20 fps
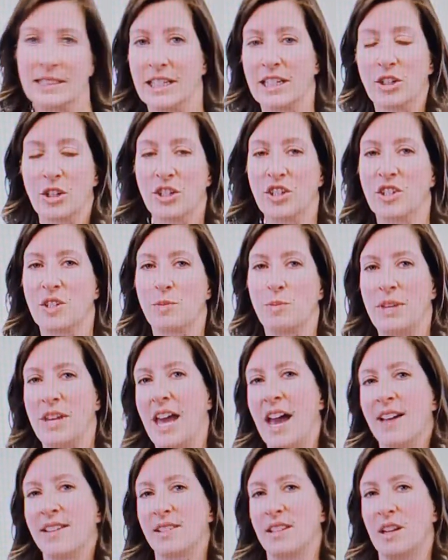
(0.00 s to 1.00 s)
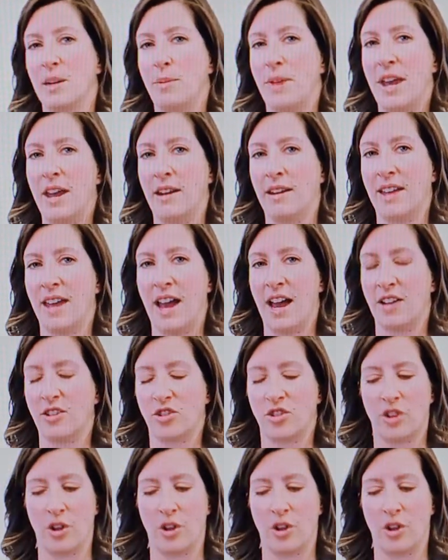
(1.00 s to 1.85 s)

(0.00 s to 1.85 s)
they could just be asking to pay in cash.